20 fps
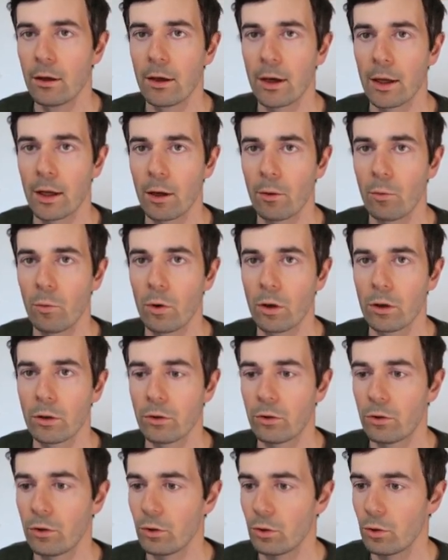And I
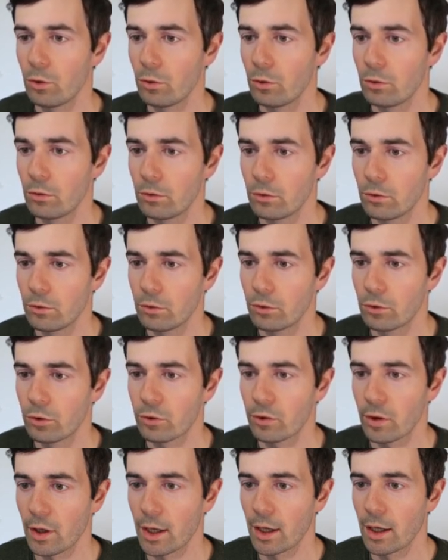want to
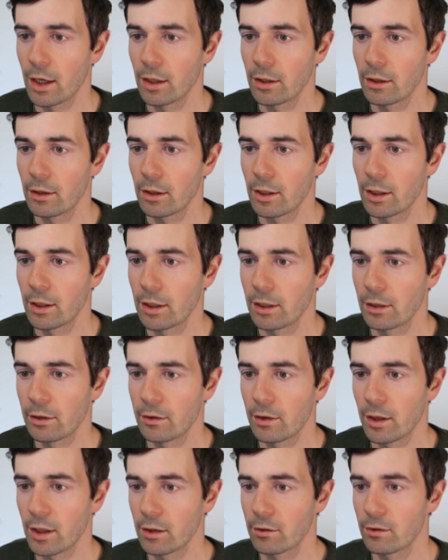just add a little
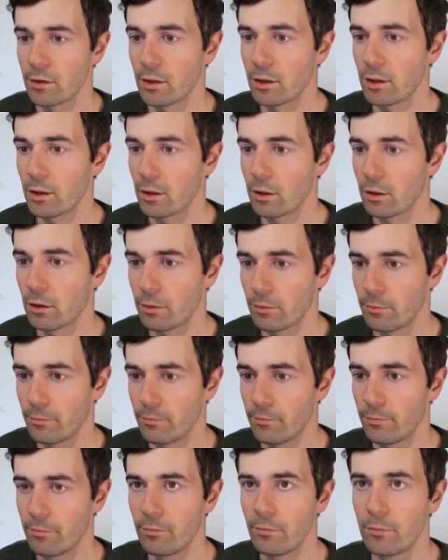text in here,
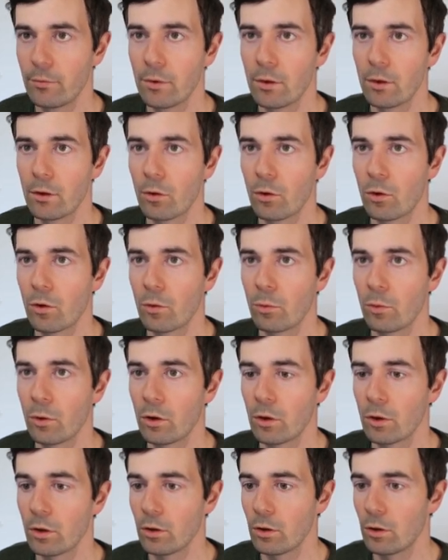or
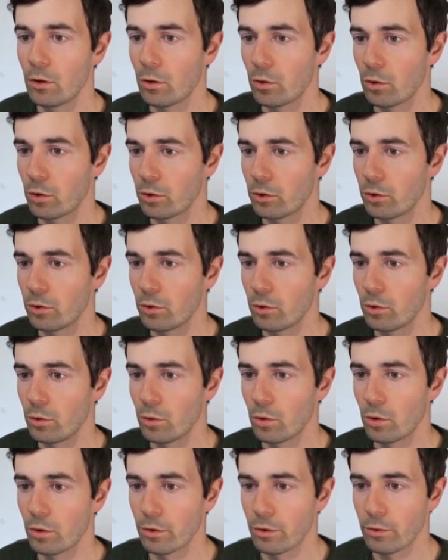1, or
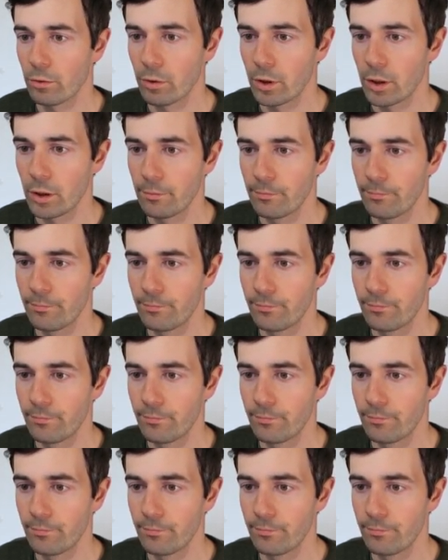2, or 3.